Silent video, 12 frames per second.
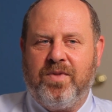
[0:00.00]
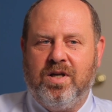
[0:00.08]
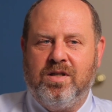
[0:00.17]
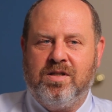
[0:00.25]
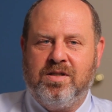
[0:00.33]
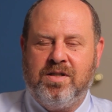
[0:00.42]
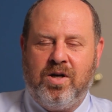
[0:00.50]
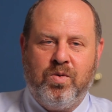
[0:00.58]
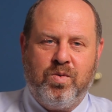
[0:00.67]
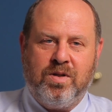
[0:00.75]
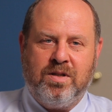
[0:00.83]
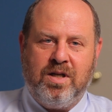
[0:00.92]

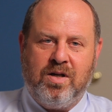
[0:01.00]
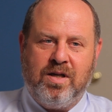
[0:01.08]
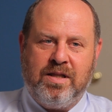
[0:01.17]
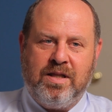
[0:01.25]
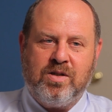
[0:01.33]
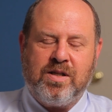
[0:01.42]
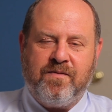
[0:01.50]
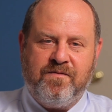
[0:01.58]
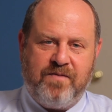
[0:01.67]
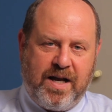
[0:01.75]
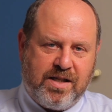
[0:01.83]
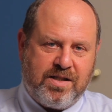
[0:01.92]
So there's a
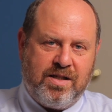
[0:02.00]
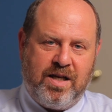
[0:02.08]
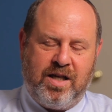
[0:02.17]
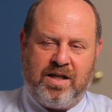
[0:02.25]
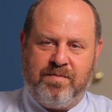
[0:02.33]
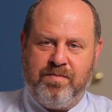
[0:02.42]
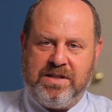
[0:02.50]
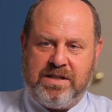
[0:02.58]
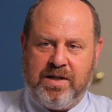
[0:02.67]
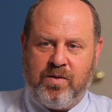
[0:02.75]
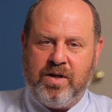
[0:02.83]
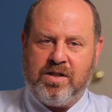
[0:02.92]
fascinating and
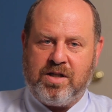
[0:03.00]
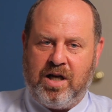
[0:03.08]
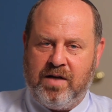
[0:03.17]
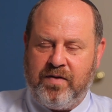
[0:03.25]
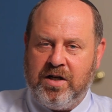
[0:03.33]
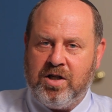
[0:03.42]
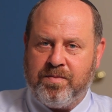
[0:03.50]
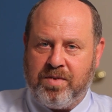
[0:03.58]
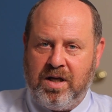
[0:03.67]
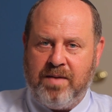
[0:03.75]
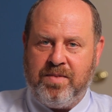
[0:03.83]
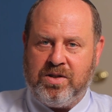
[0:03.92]
mysterious kind of
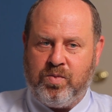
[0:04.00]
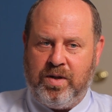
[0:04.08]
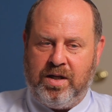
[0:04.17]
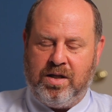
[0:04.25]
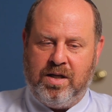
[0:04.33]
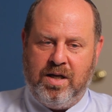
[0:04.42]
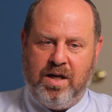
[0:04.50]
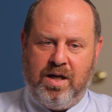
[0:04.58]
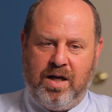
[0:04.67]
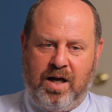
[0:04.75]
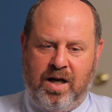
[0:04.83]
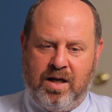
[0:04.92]
interplay between
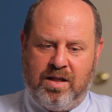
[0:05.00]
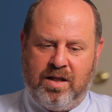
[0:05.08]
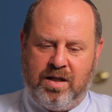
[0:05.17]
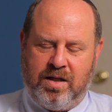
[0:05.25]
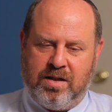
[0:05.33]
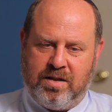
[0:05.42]
the